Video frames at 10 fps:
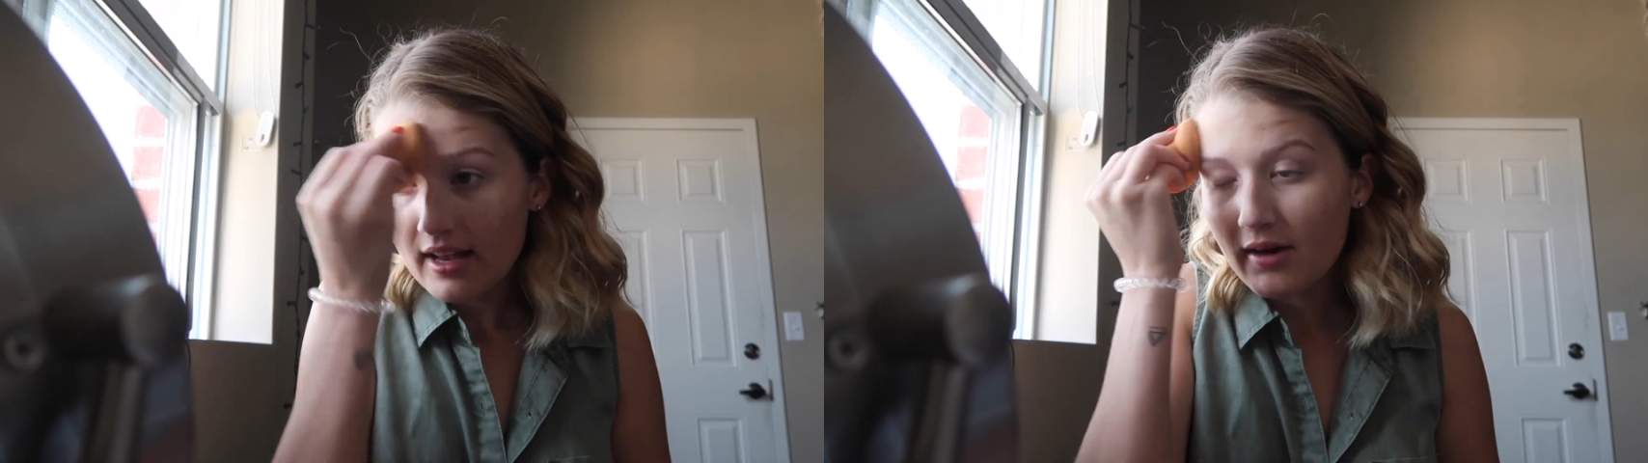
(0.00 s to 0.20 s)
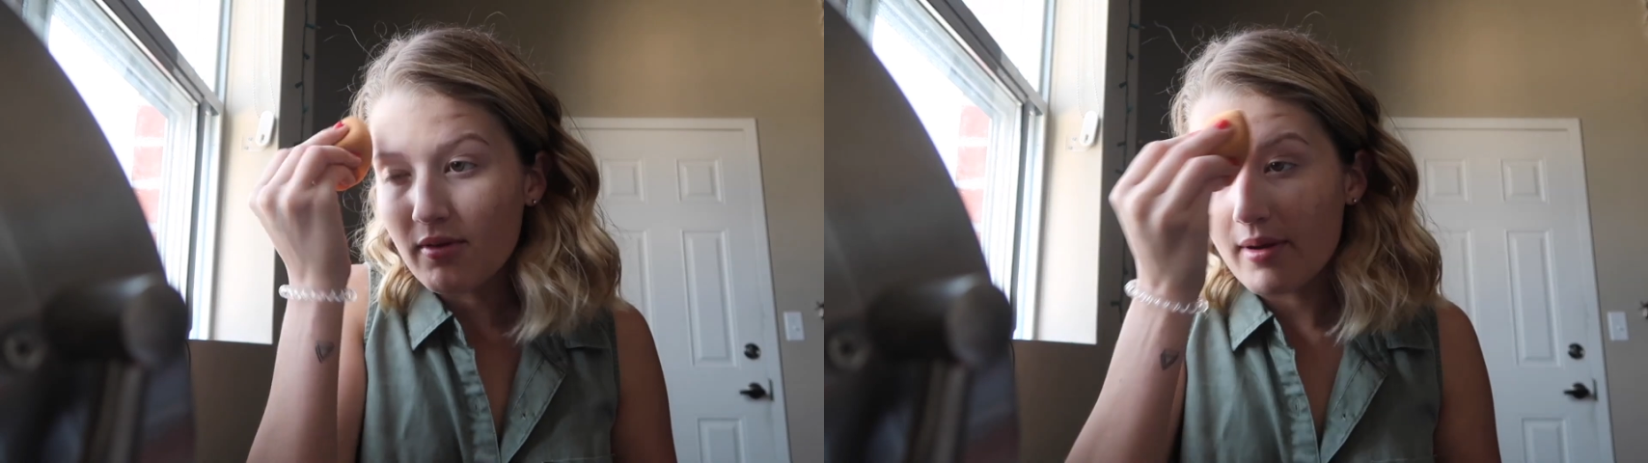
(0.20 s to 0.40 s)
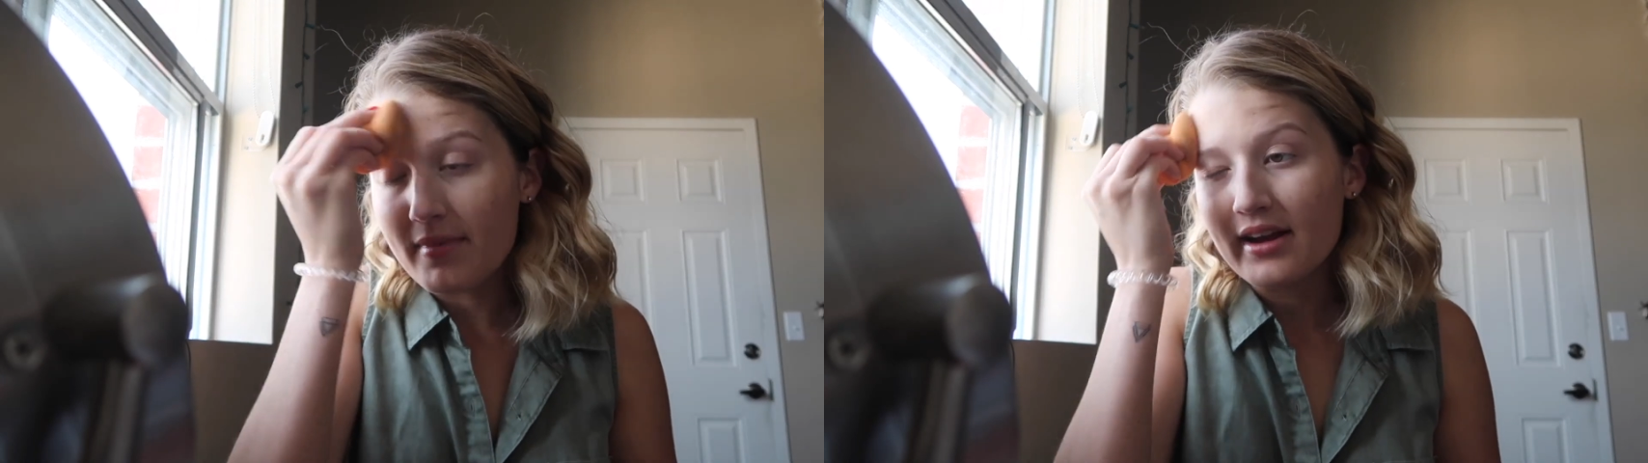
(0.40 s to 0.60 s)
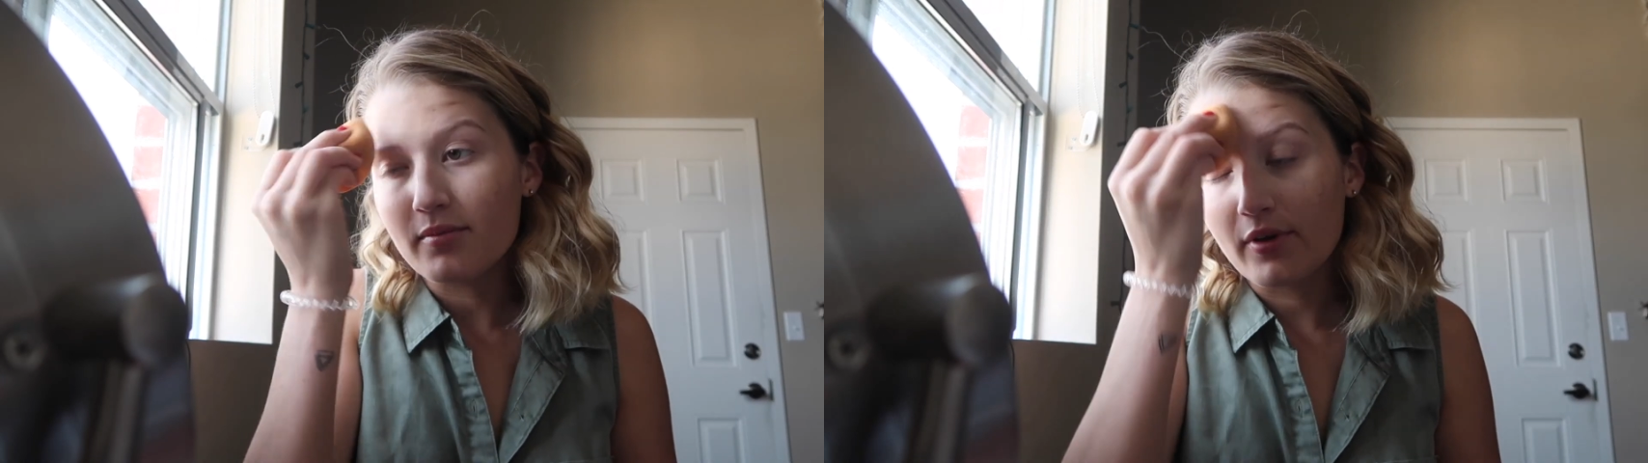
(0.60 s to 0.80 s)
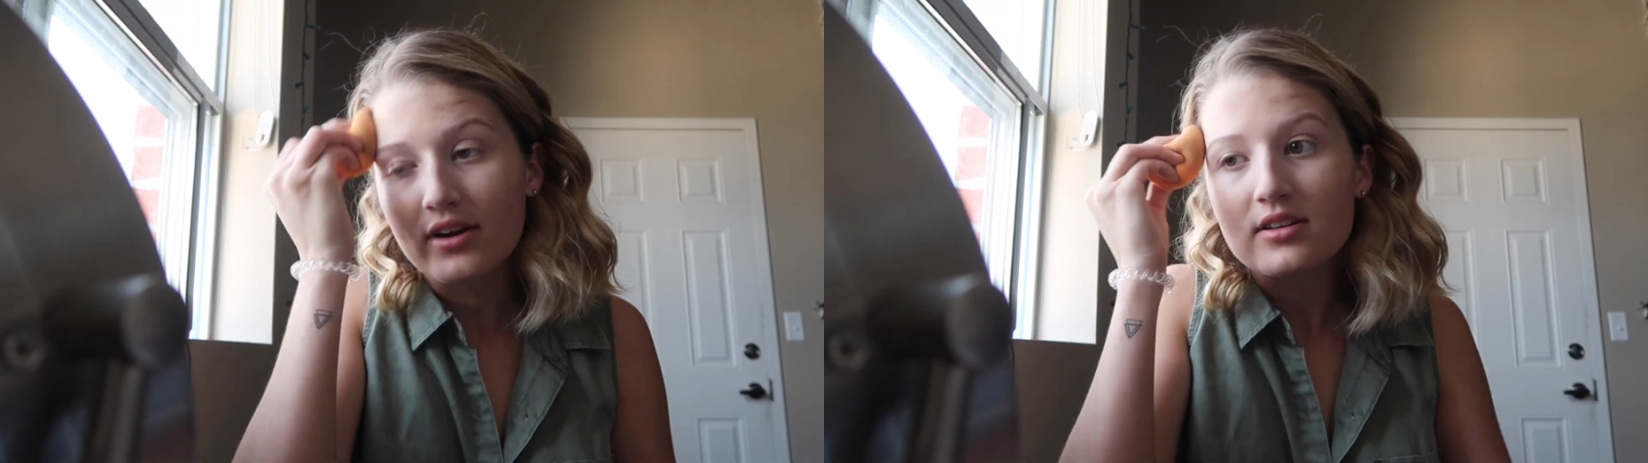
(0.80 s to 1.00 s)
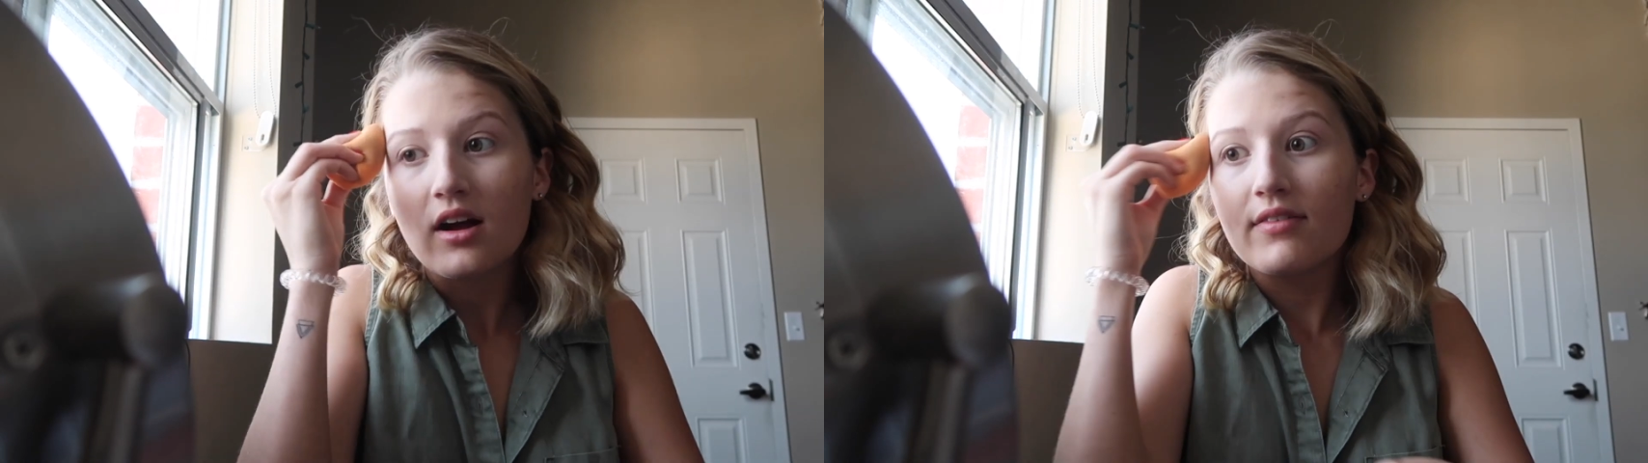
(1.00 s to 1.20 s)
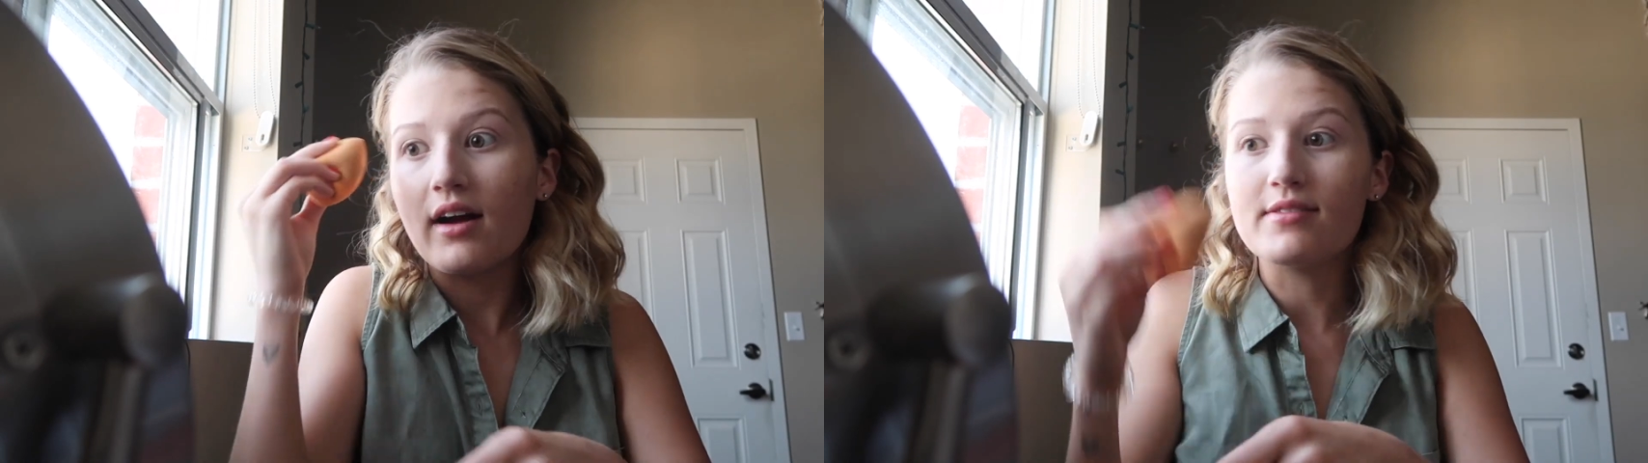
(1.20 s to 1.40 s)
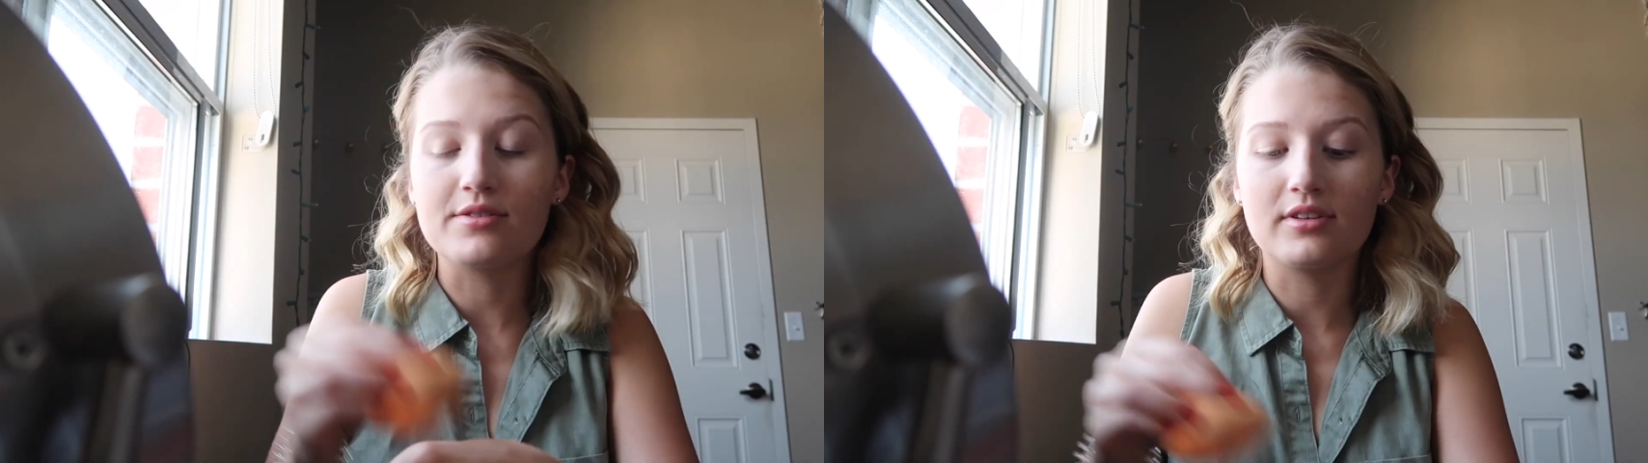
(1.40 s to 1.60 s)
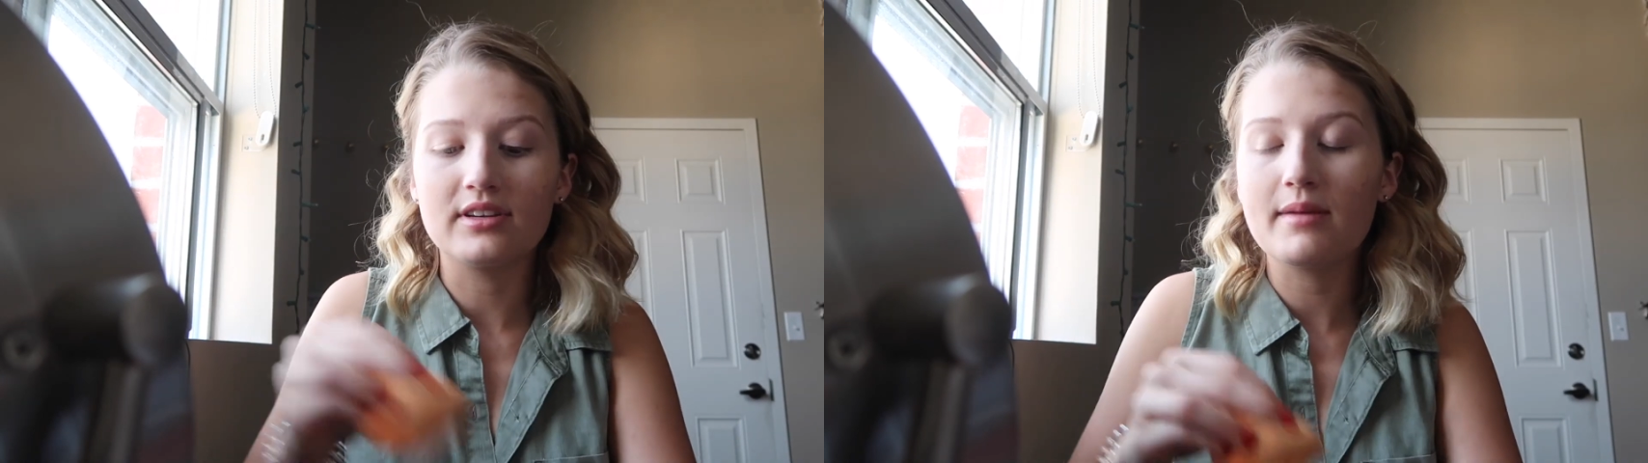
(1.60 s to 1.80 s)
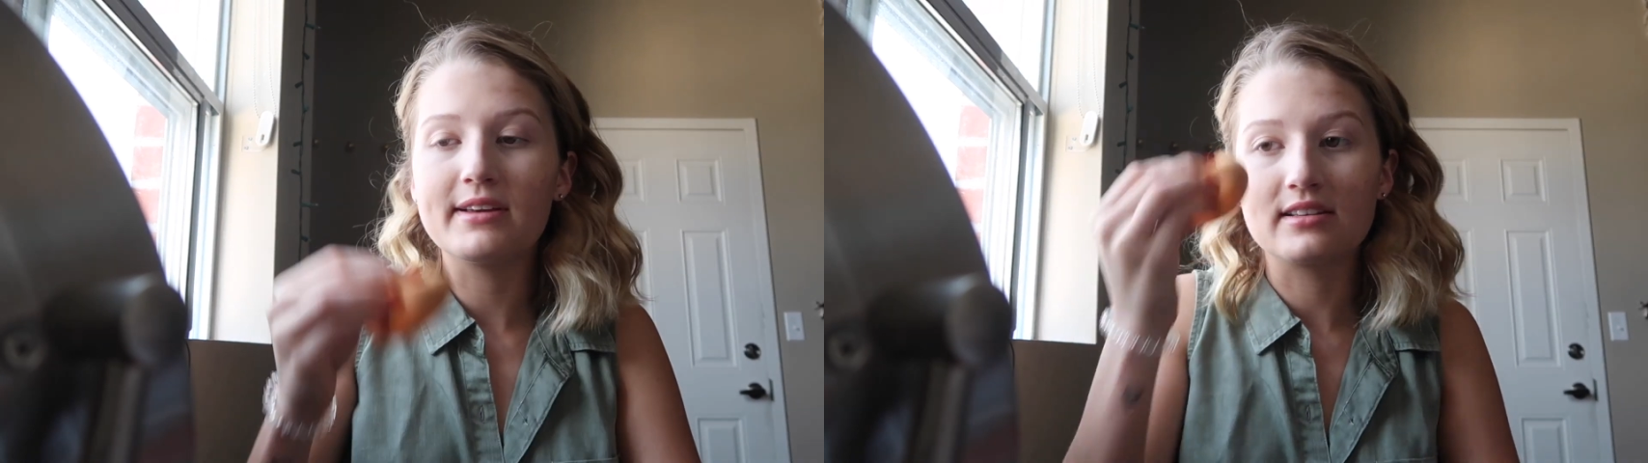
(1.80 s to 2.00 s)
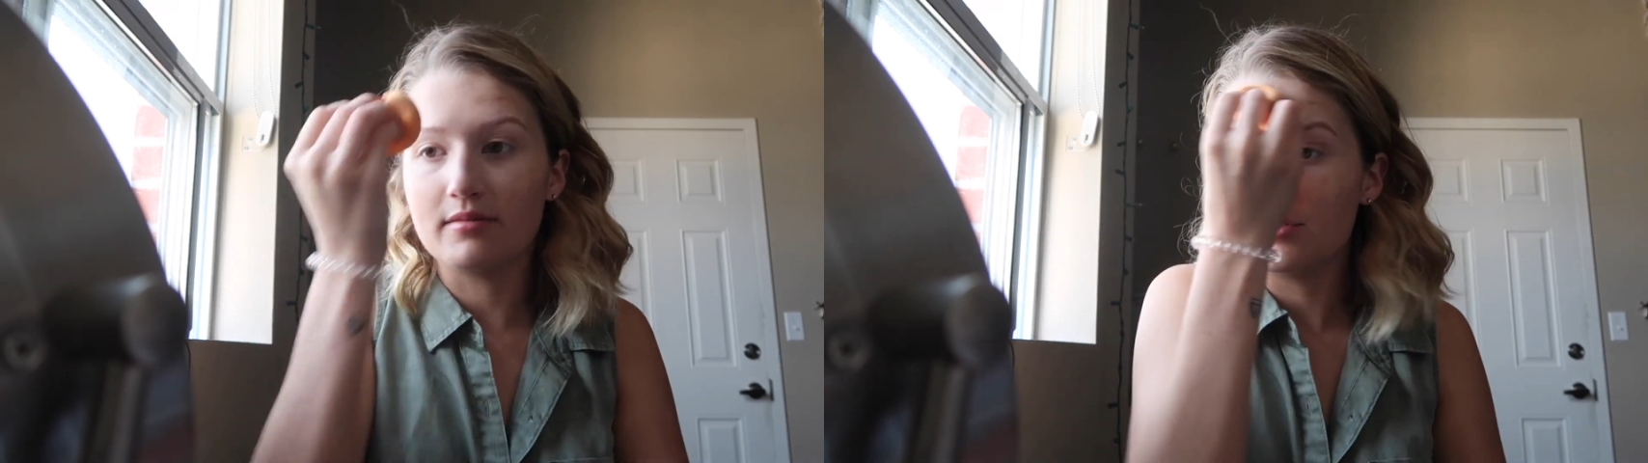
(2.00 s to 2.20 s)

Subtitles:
And when my makeup wears off halfway through the day because